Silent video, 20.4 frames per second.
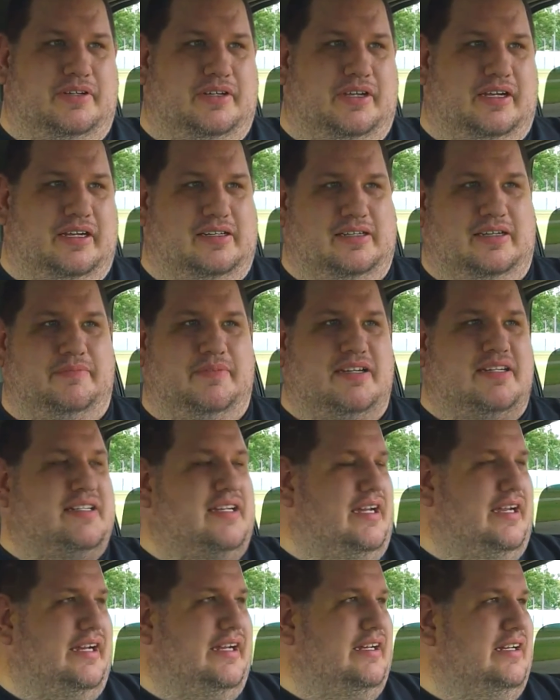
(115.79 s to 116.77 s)
And let me
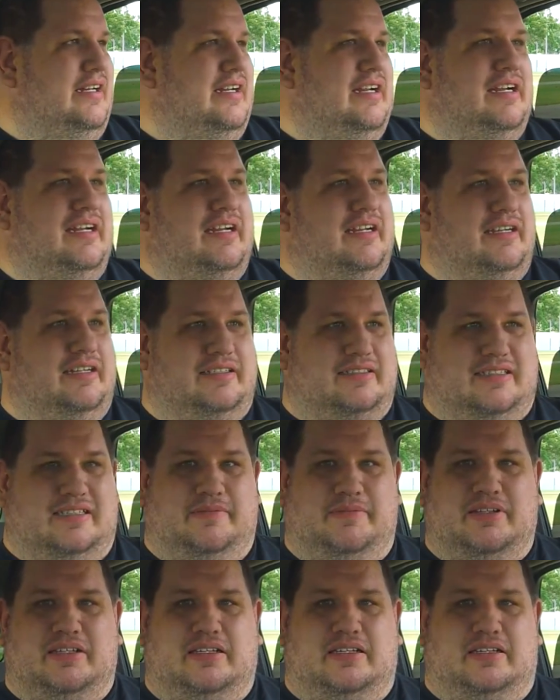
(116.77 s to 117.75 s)
tell you,
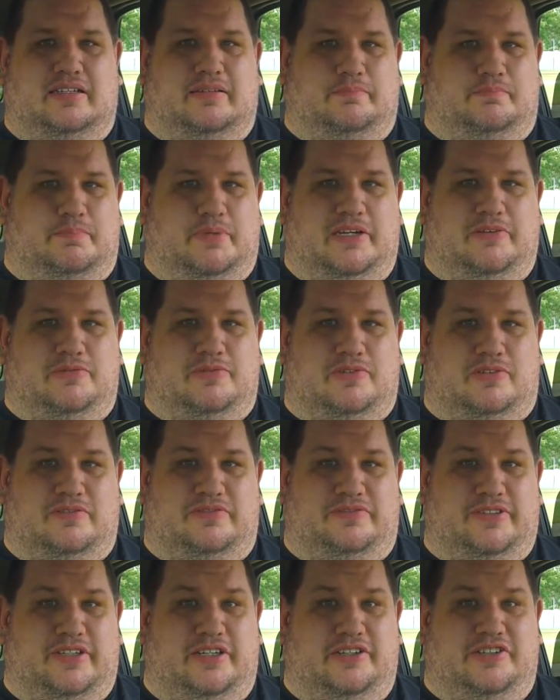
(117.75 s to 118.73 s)
some of the B-roll
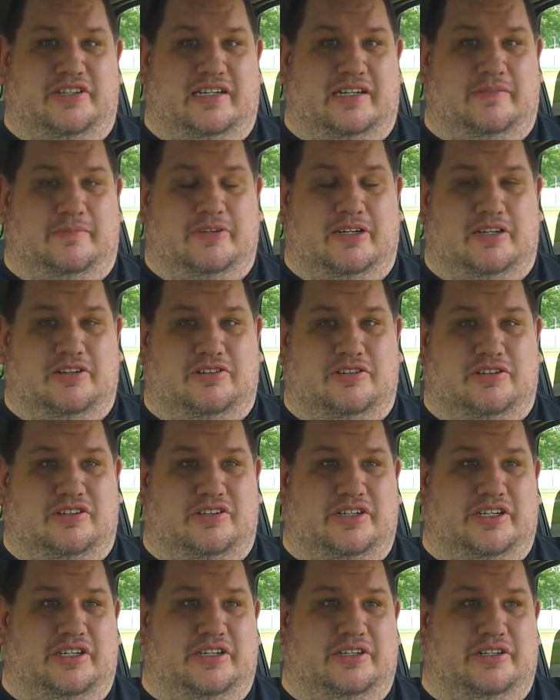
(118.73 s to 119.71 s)
footage that I'm going to
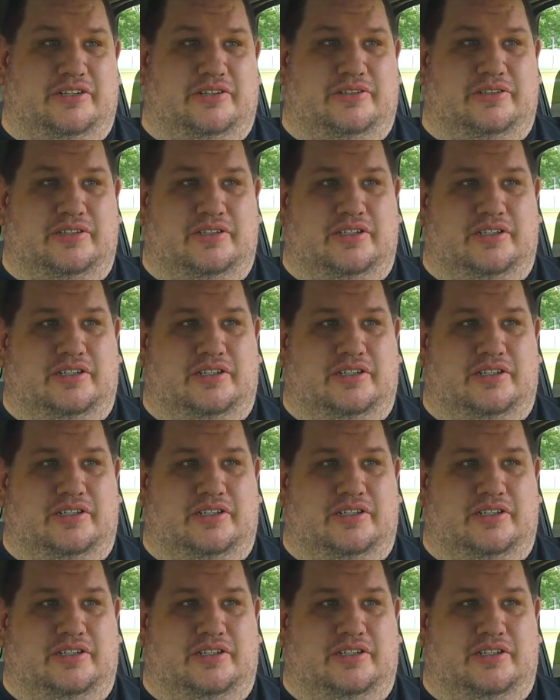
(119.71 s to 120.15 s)
show you,